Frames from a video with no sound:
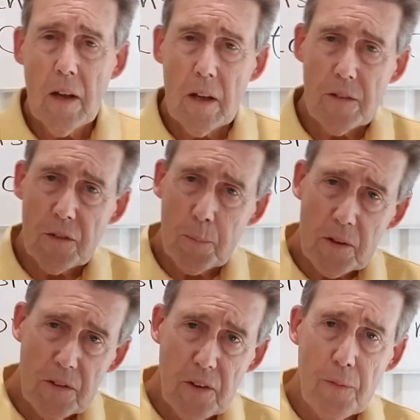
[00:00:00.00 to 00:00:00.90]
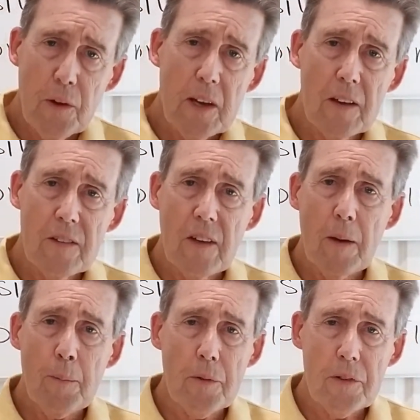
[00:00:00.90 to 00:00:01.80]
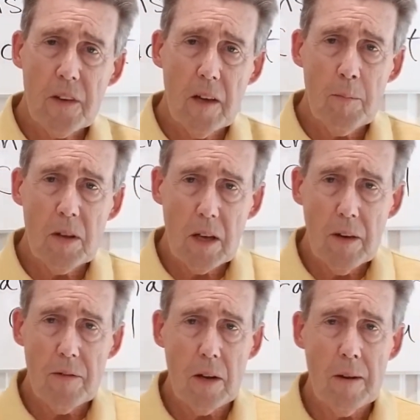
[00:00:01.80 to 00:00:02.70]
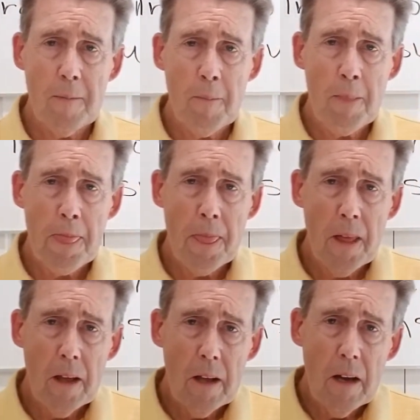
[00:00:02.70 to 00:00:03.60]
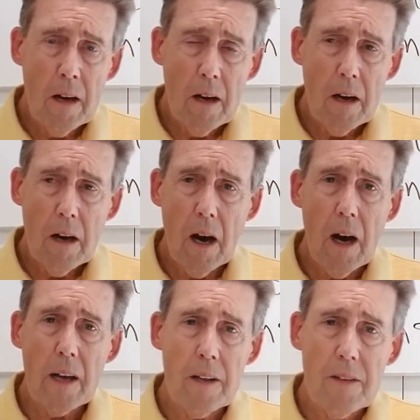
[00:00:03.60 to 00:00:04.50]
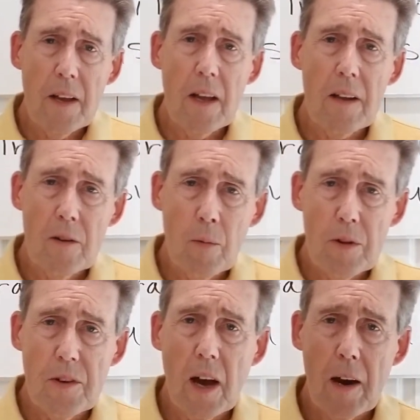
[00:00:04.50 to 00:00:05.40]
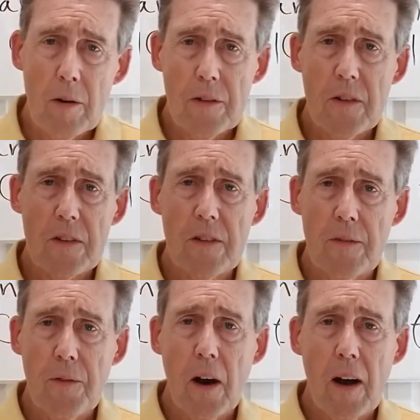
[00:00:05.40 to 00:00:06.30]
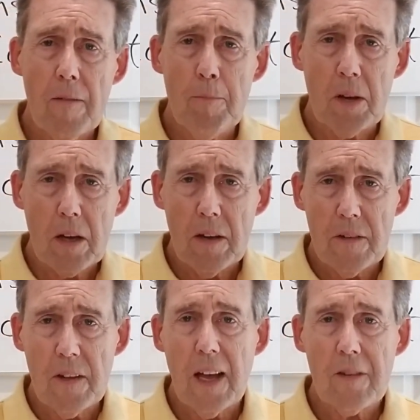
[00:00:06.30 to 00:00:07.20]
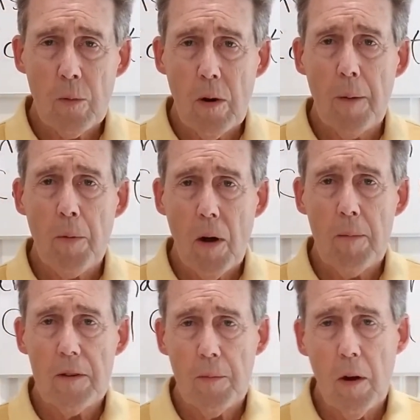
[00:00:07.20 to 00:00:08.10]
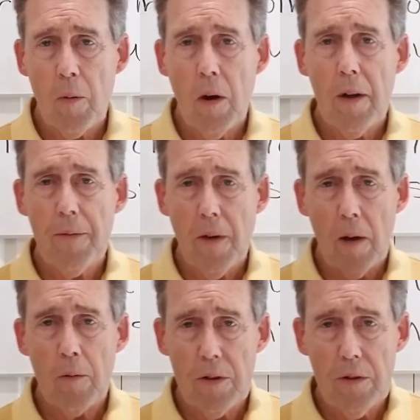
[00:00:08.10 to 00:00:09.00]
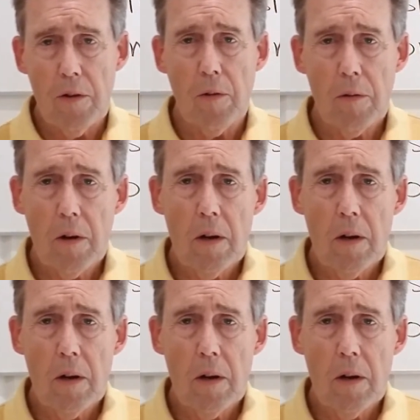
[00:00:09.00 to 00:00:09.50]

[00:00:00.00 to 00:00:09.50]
if specific examples can be given. I intend to retire at 65 because that's what I promised my wife I would do.